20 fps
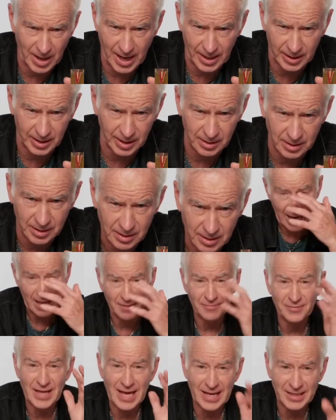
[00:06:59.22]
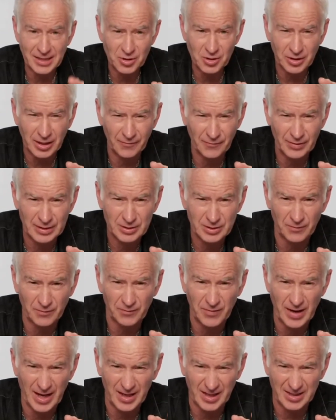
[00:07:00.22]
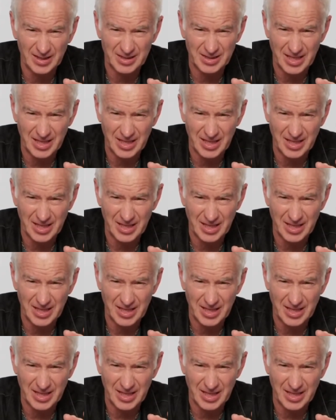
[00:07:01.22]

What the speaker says: racket and then you give it to fan in the